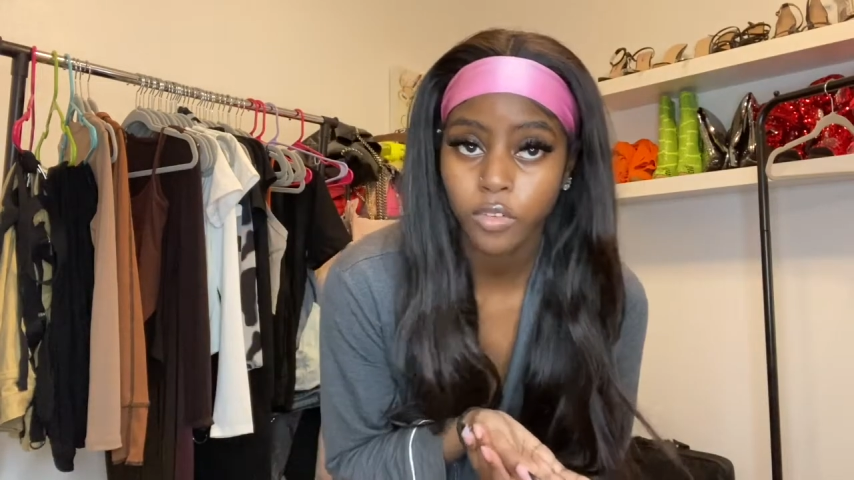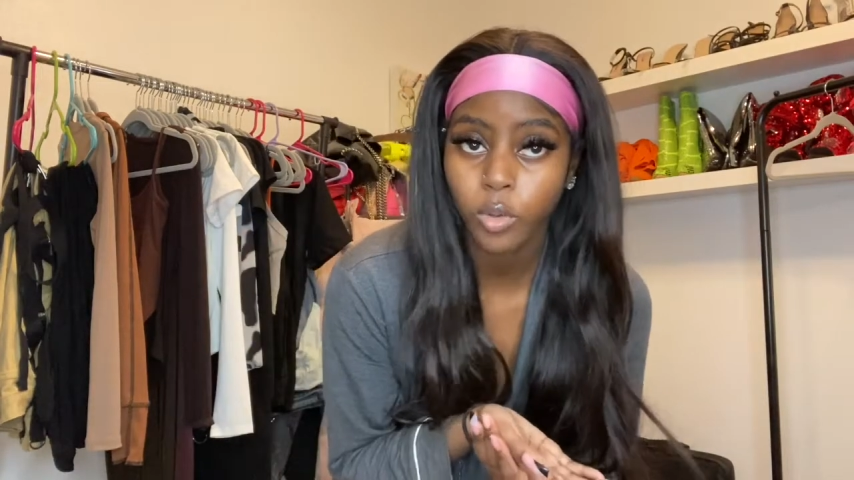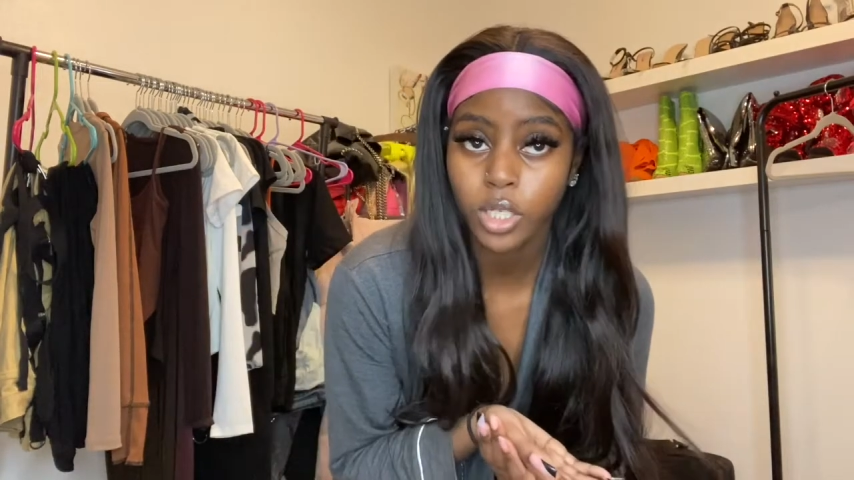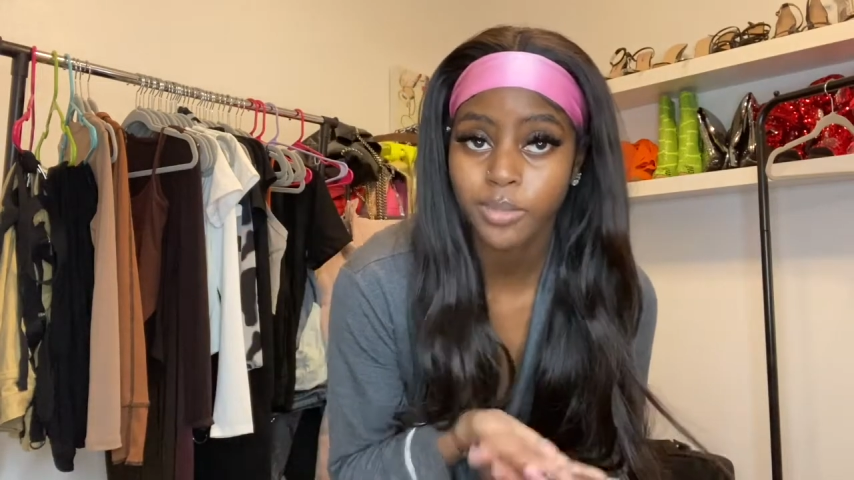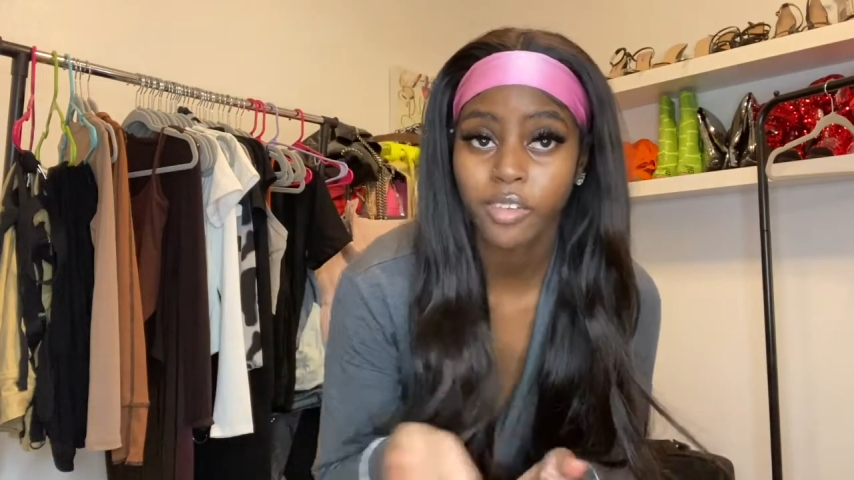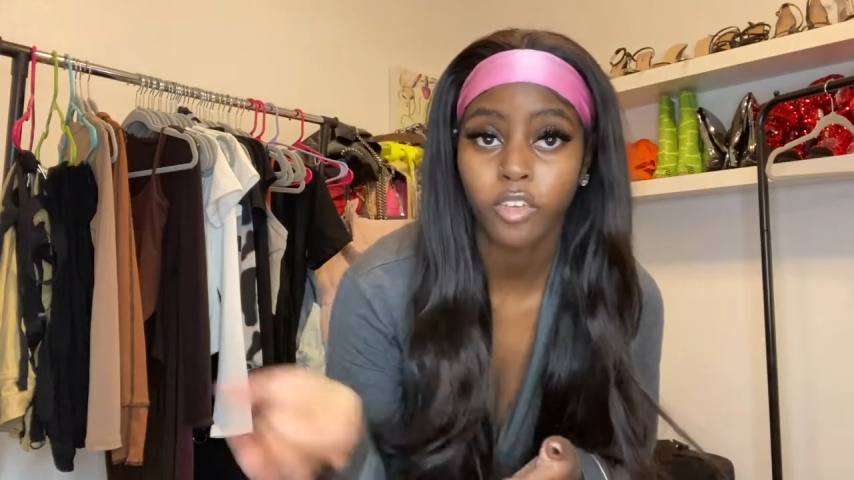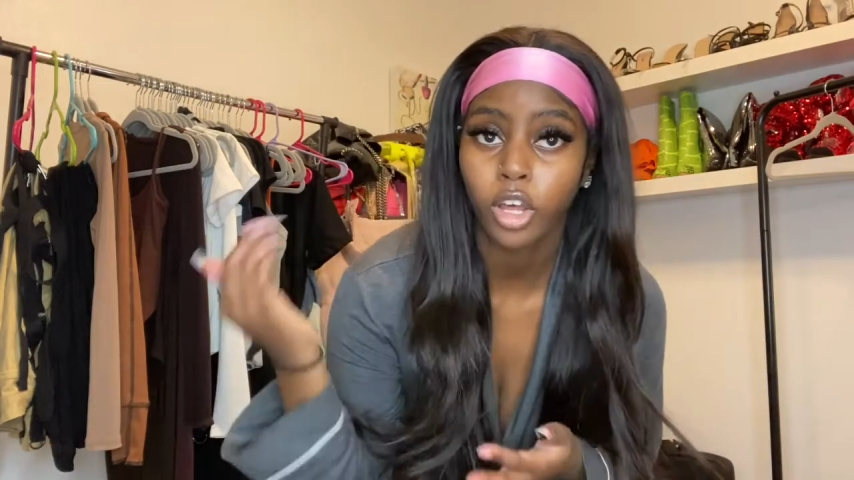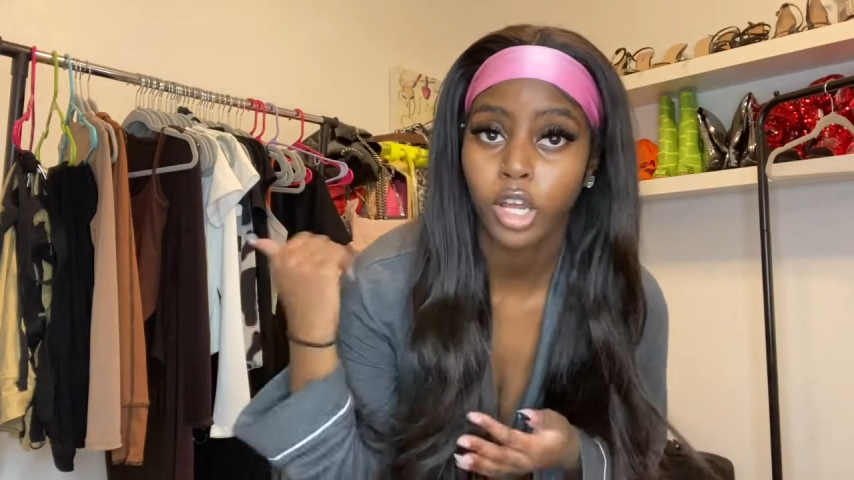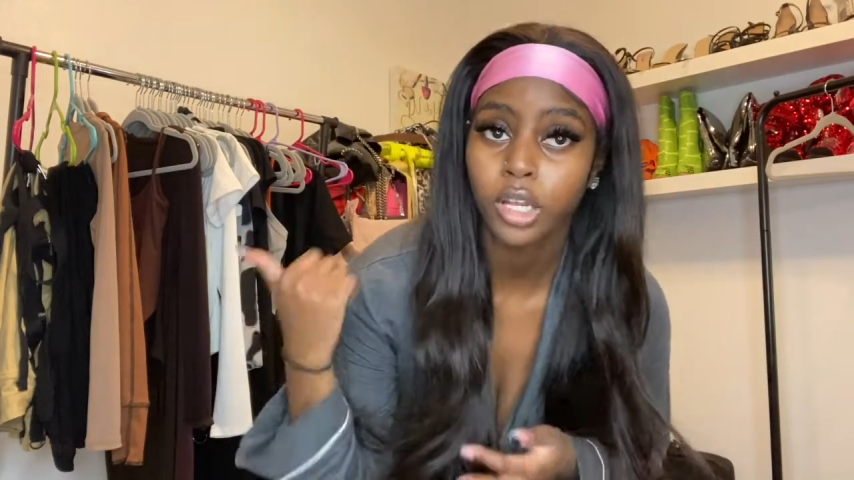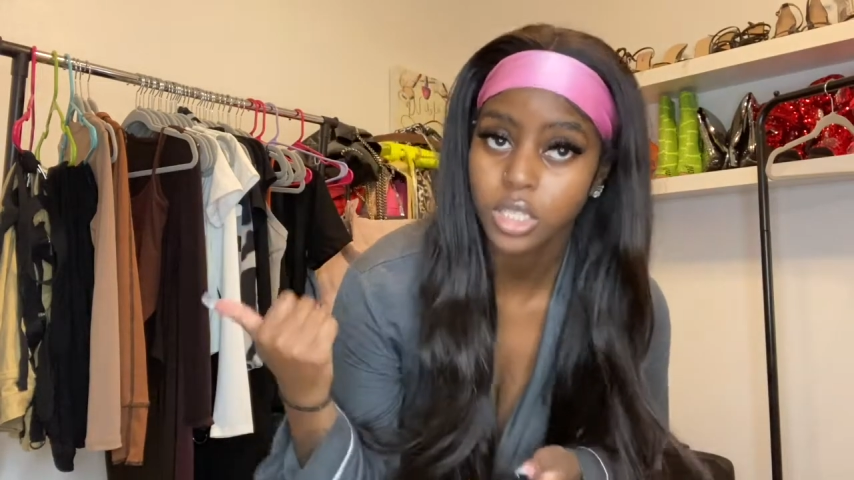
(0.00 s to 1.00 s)
you watch my
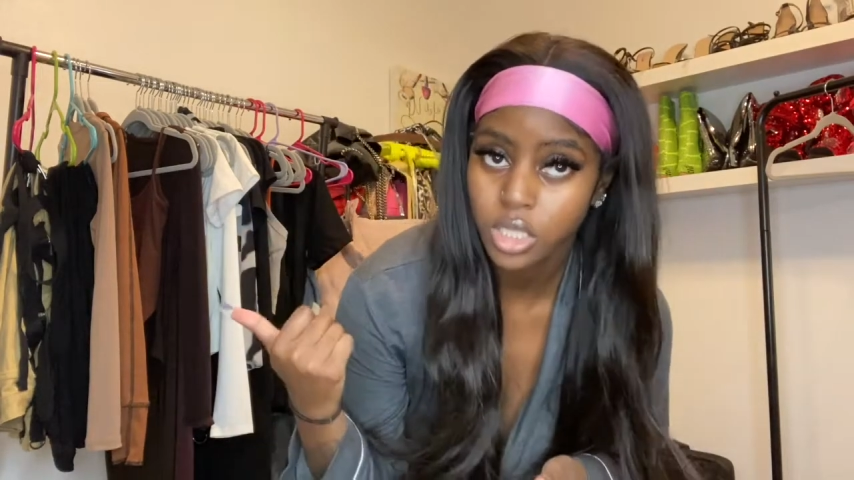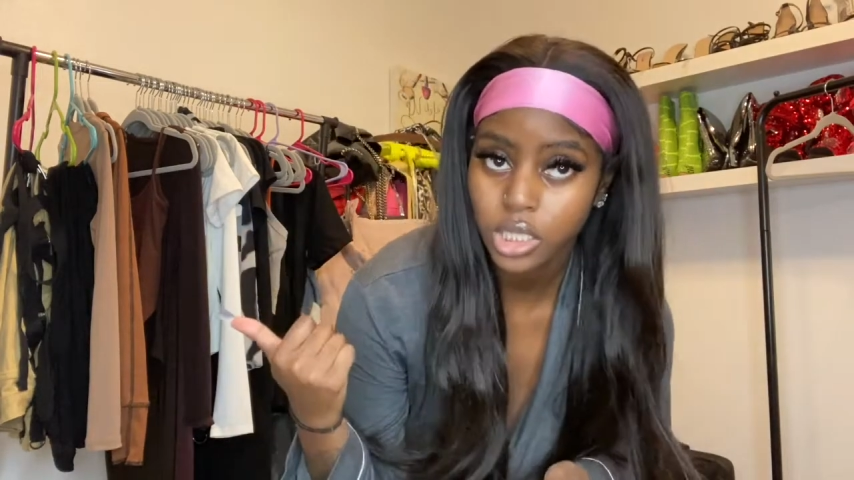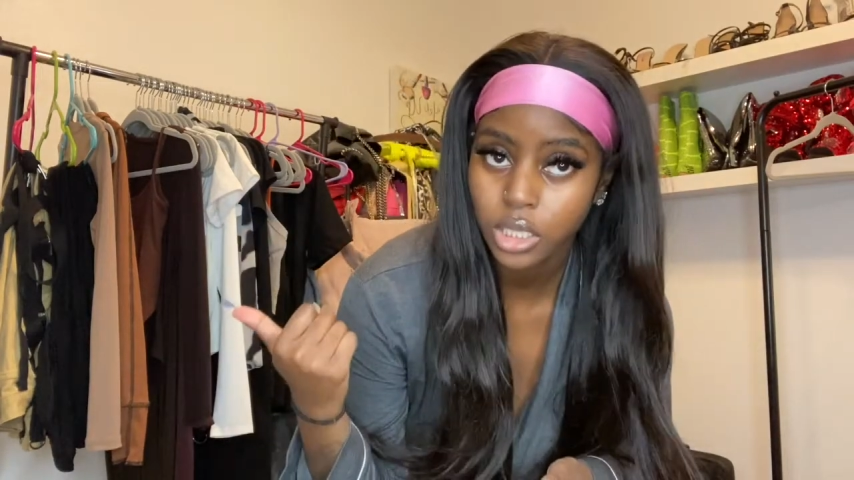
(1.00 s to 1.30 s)
vlogs,